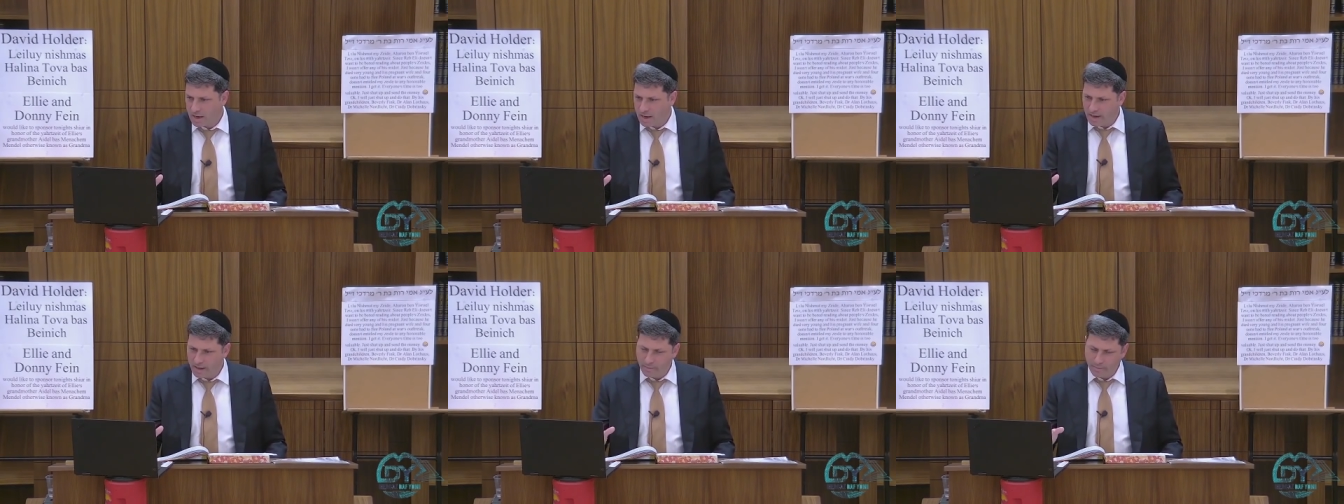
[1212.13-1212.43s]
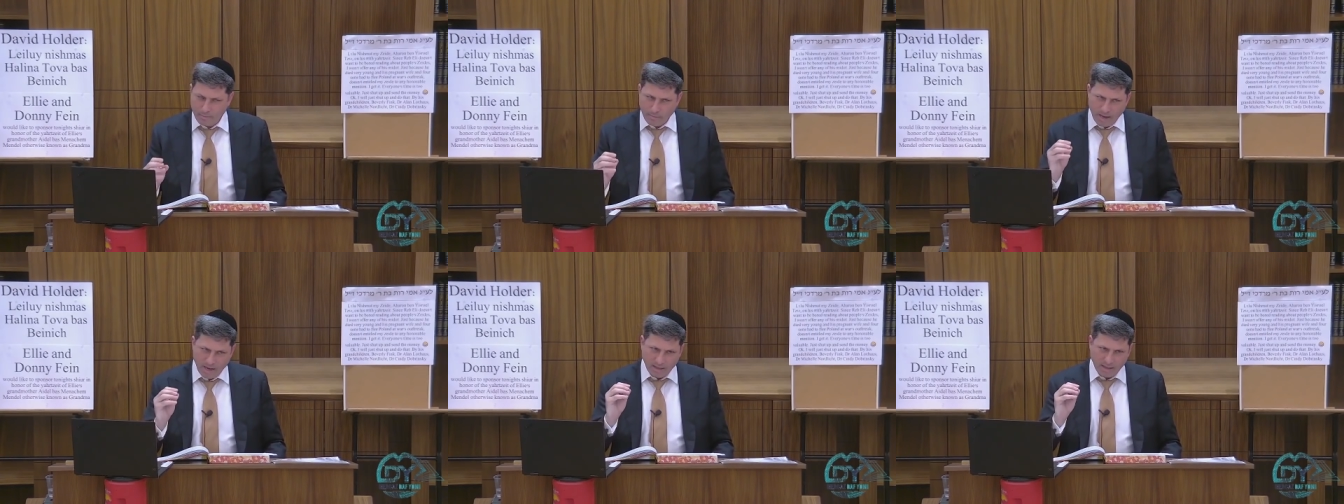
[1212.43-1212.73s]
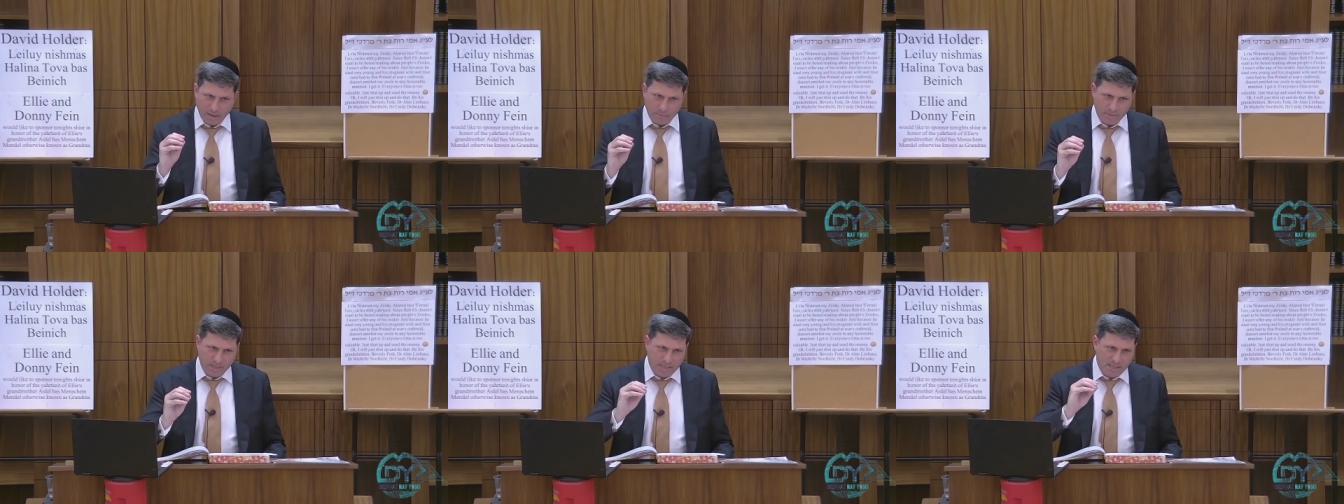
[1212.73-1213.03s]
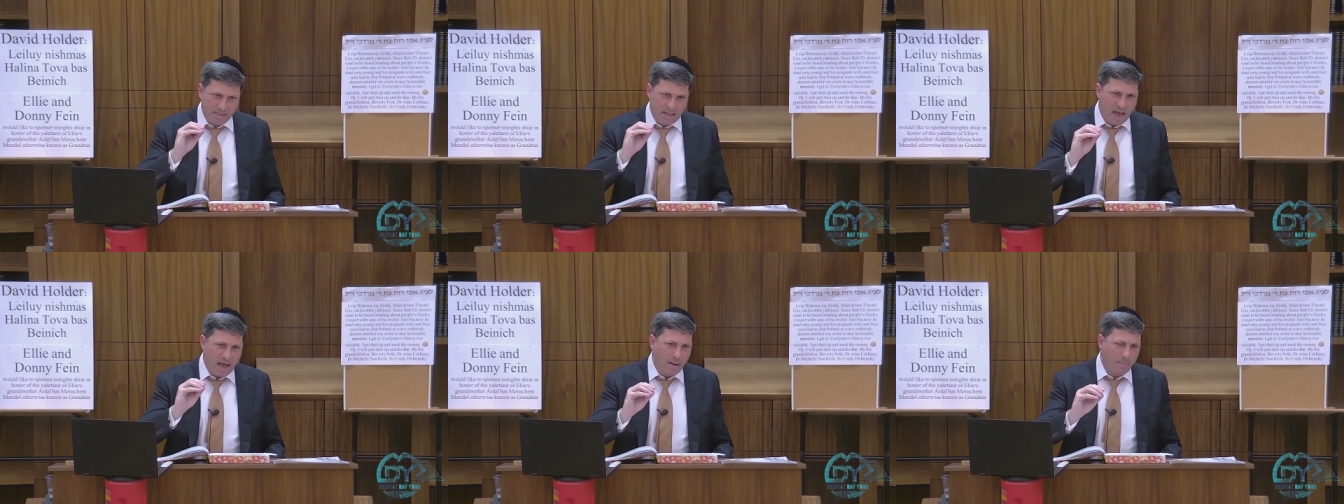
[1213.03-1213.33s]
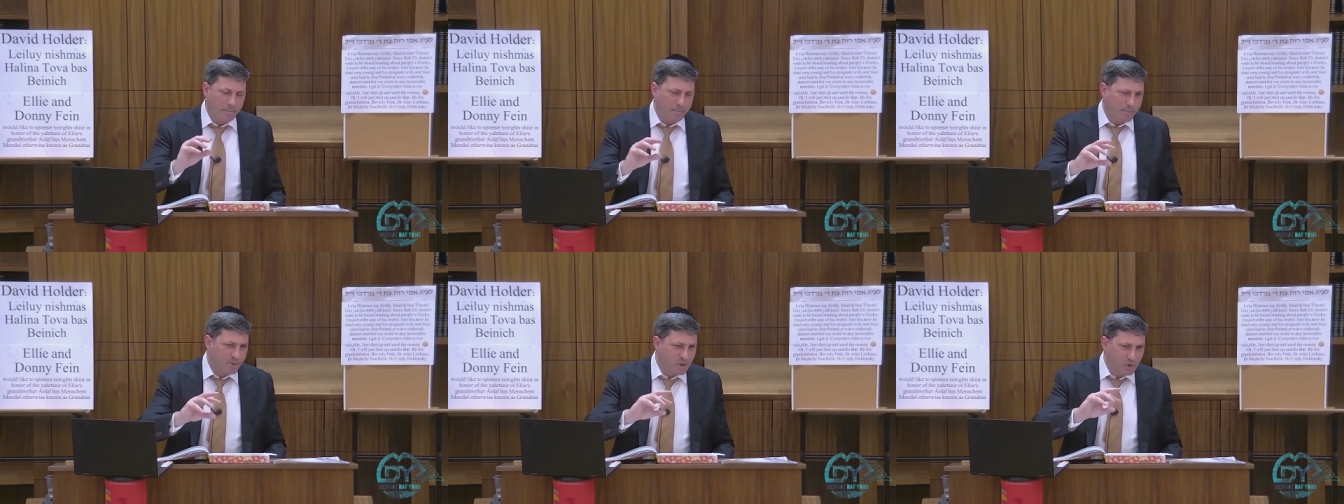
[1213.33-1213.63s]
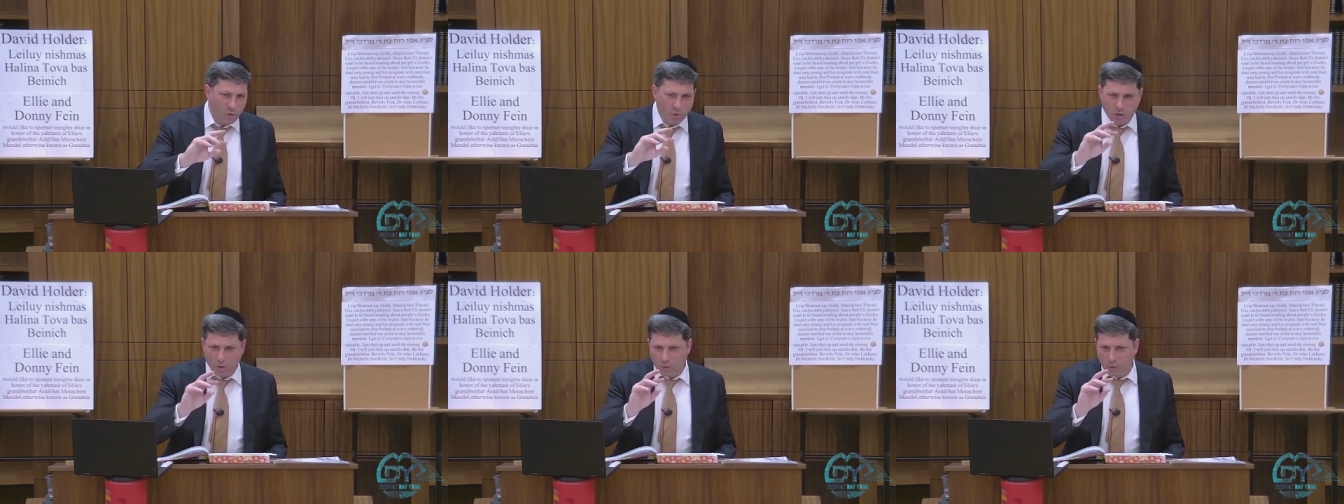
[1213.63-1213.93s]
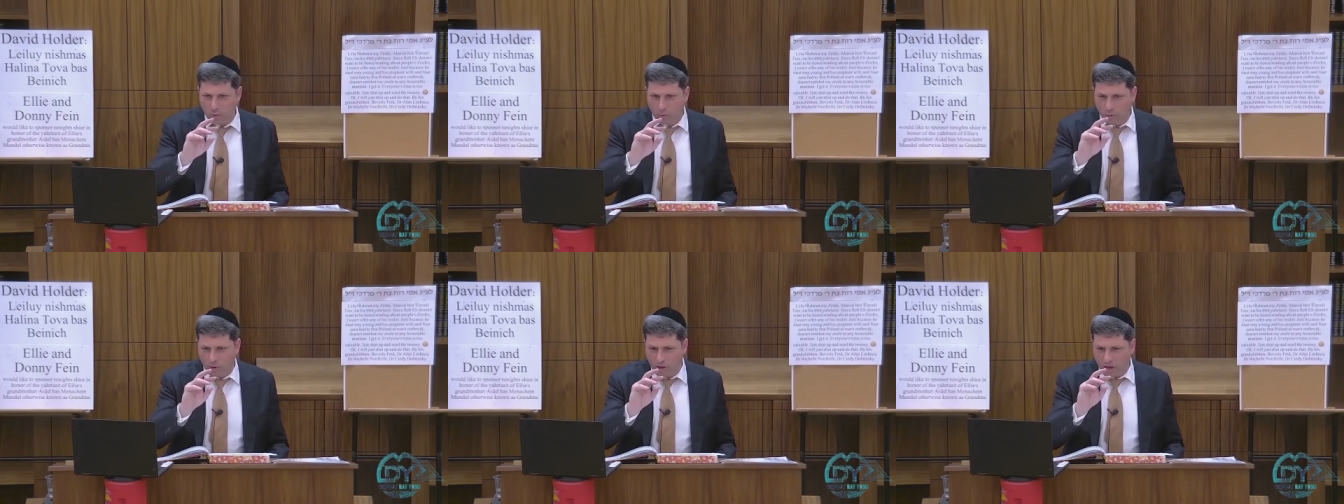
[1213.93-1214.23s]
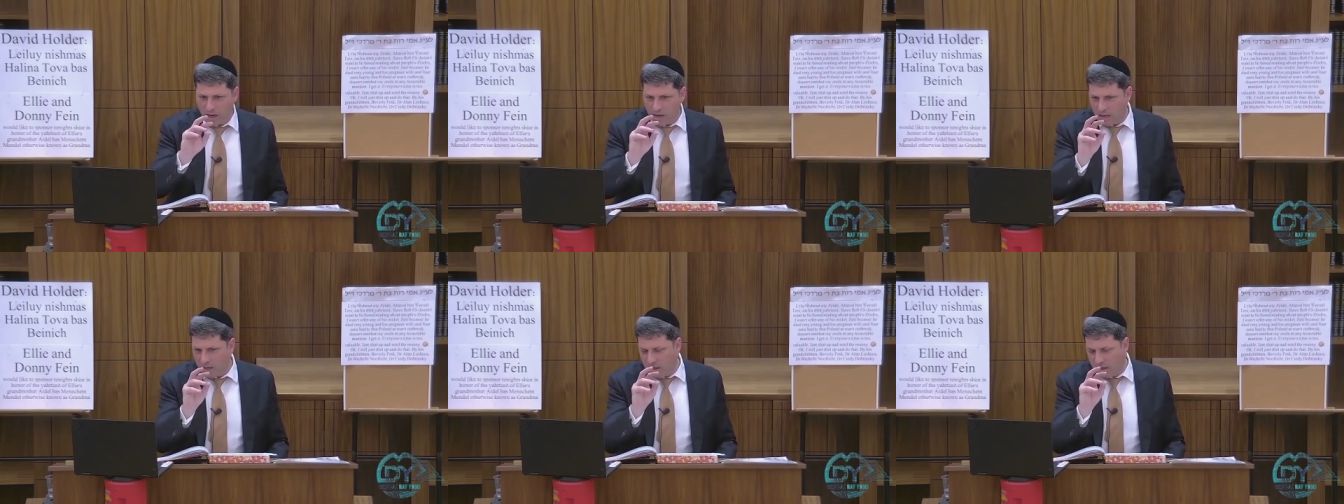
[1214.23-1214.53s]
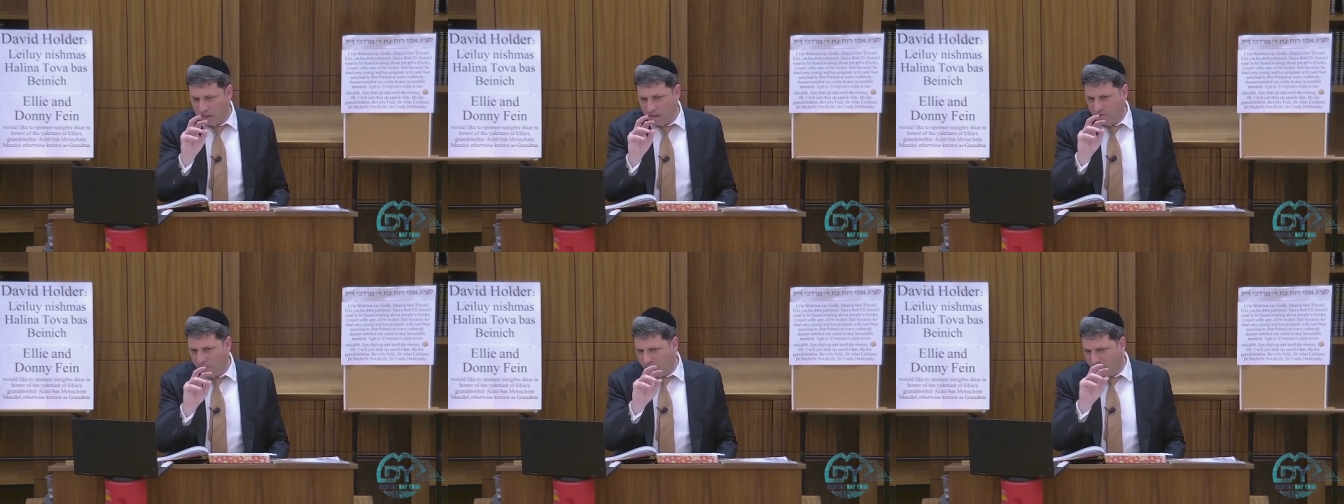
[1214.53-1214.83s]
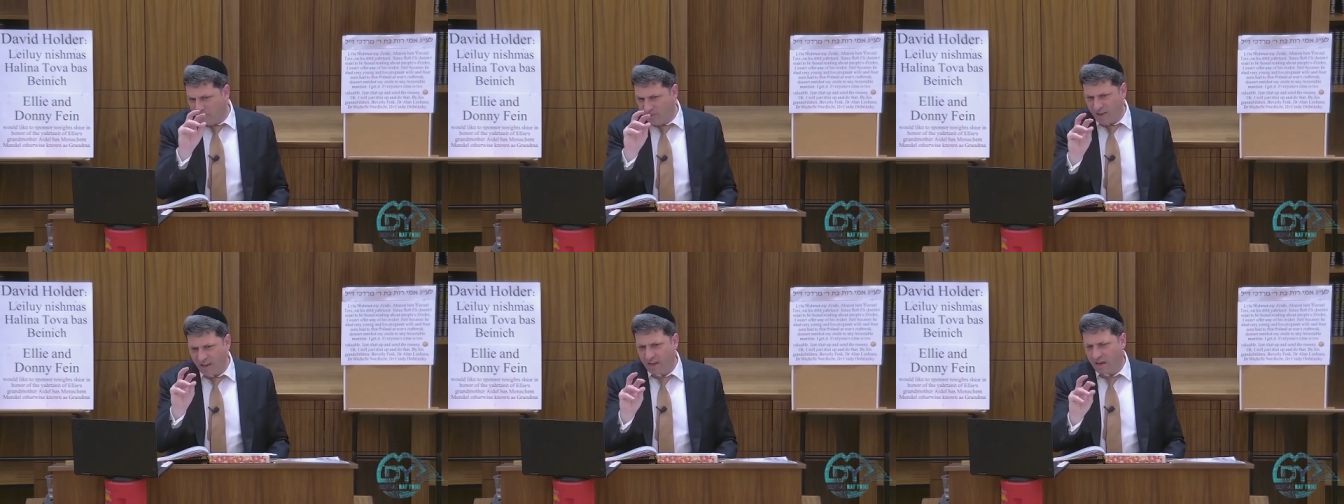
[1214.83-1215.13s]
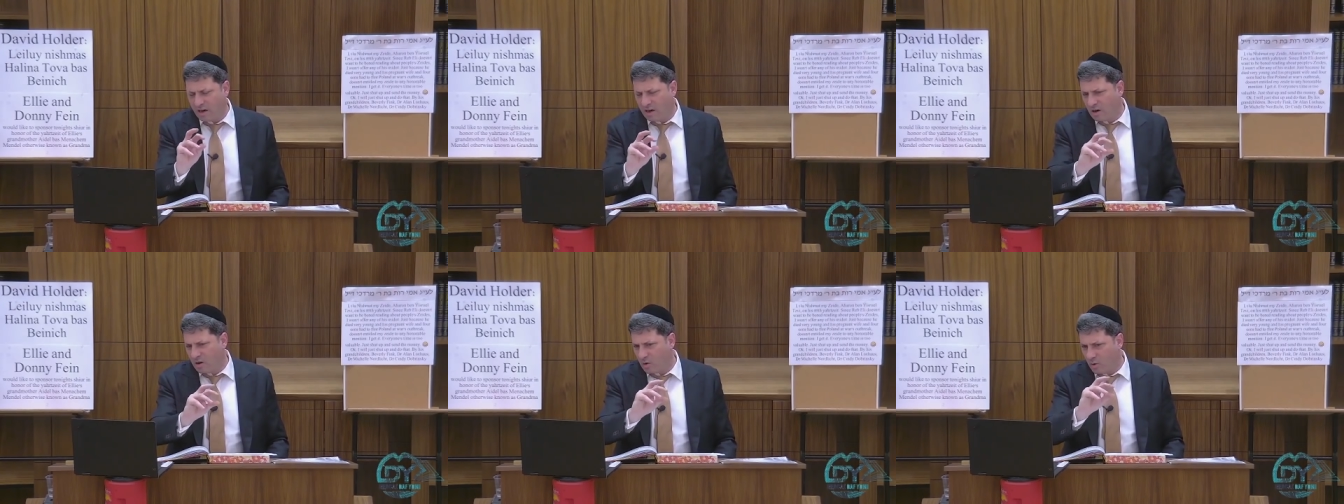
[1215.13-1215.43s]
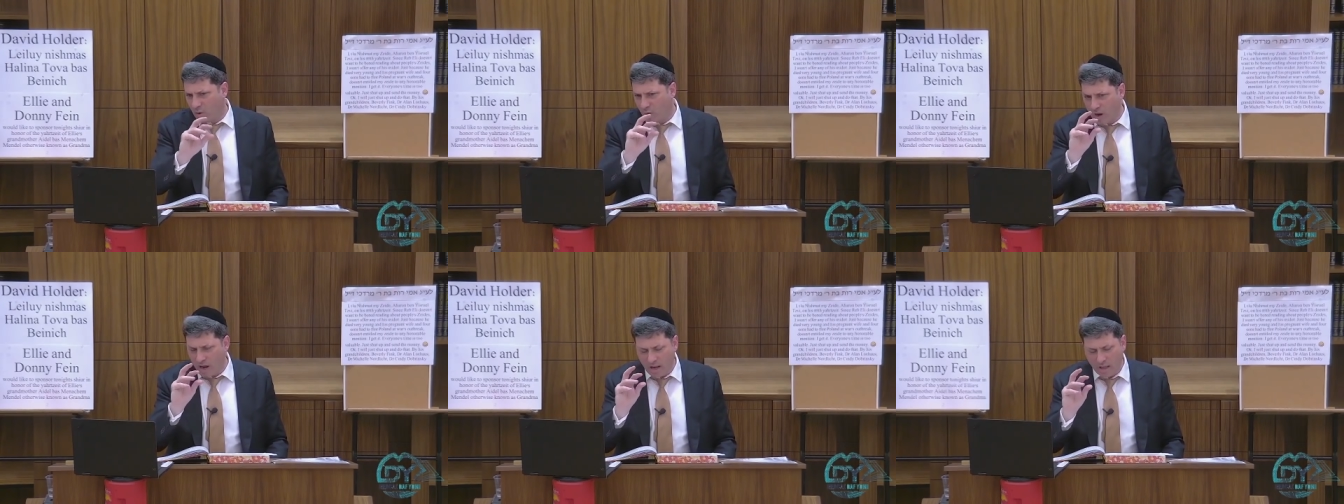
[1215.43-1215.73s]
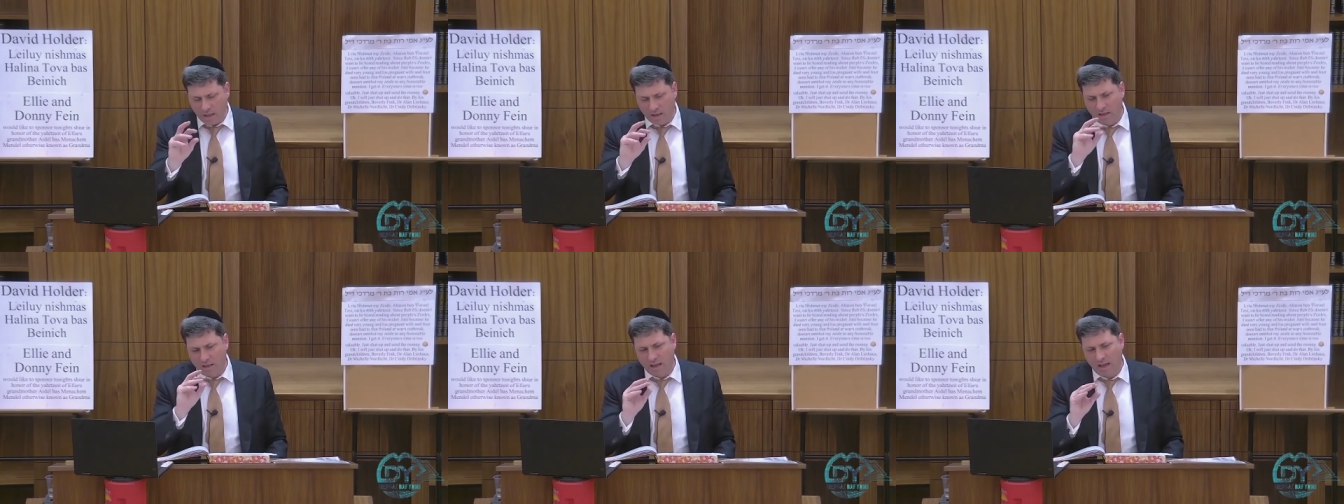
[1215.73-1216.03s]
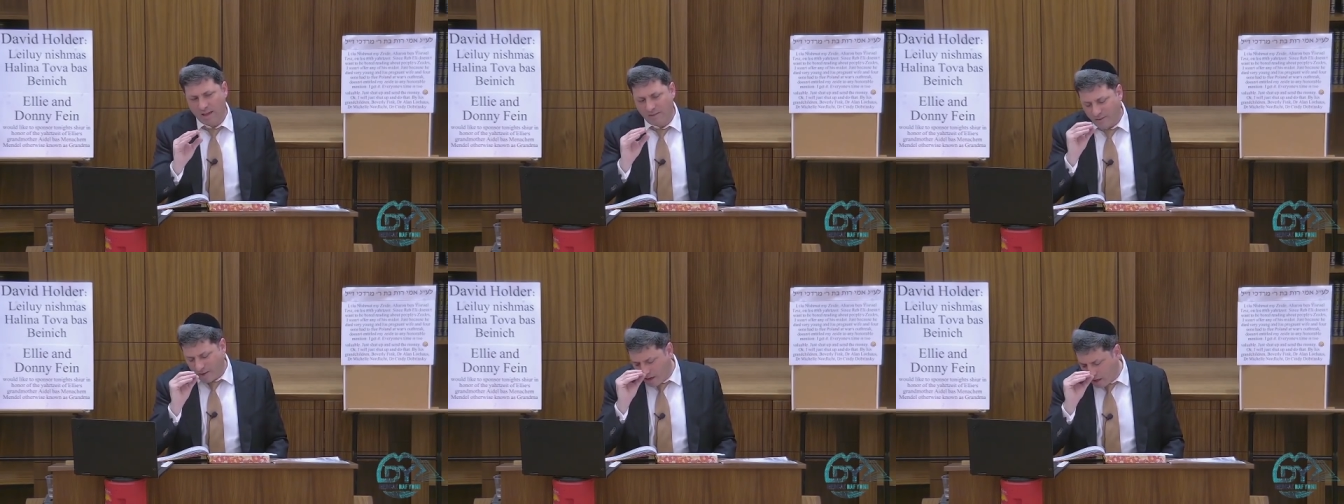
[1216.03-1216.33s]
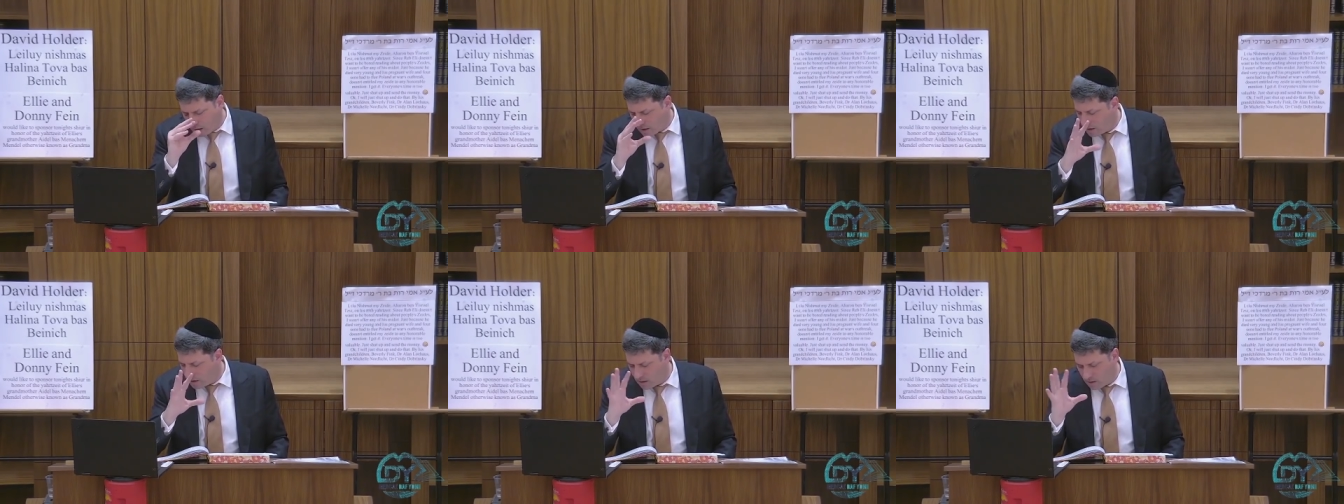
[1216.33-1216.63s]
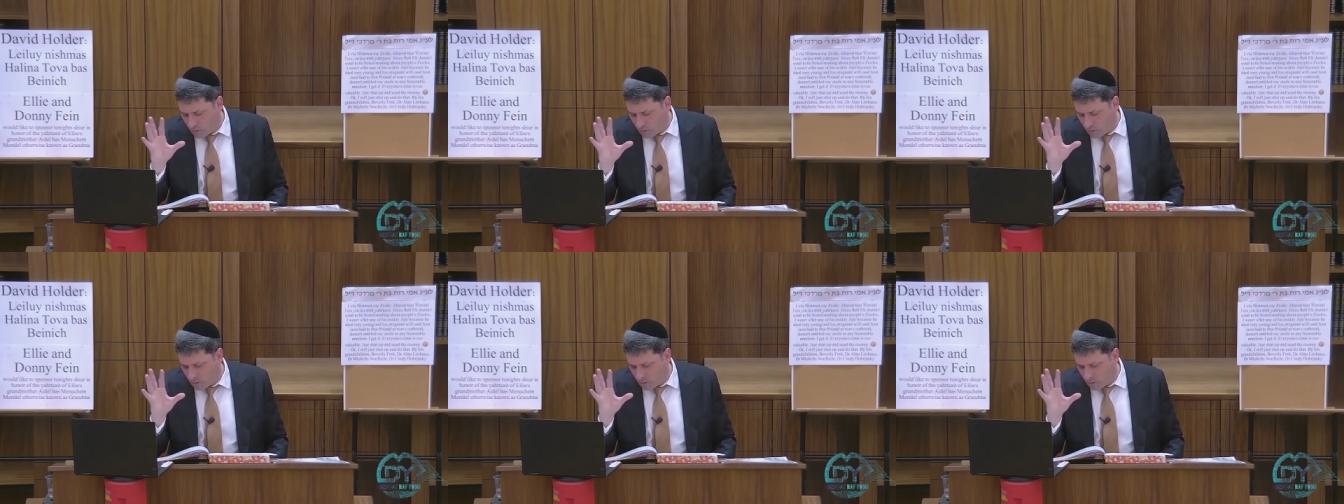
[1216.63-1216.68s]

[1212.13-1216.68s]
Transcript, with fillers: and make them stop doing any fear or anything they have. He could